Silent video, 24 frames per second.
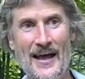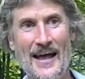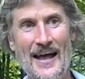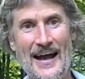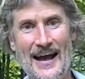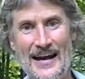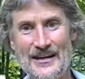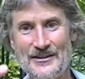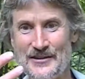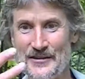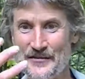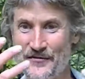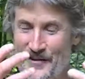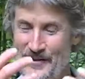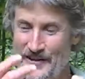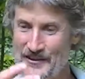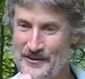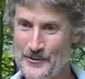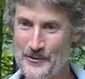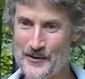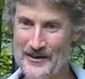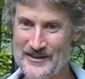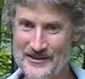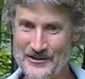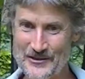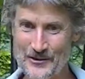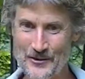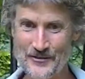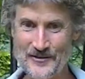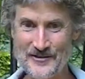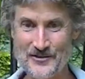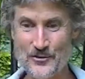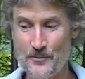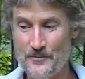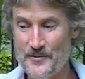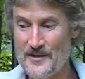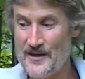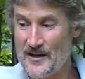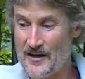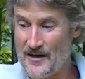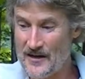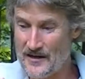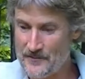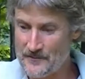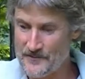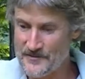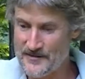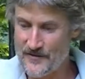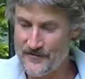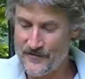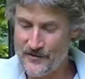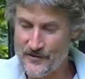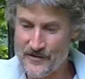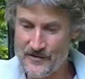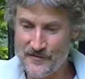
actually feed it to our children, so it becomes the very